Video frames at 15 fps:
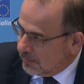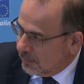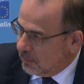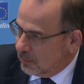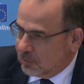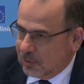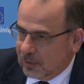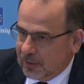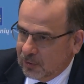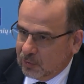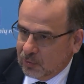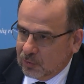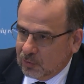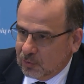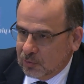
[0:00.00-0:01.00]
and not only
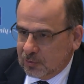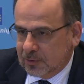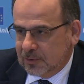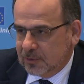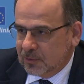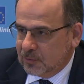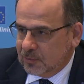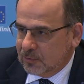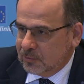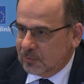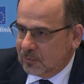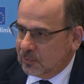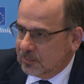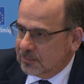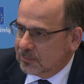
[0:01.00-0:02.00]
to
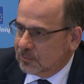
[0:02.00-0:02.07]
to,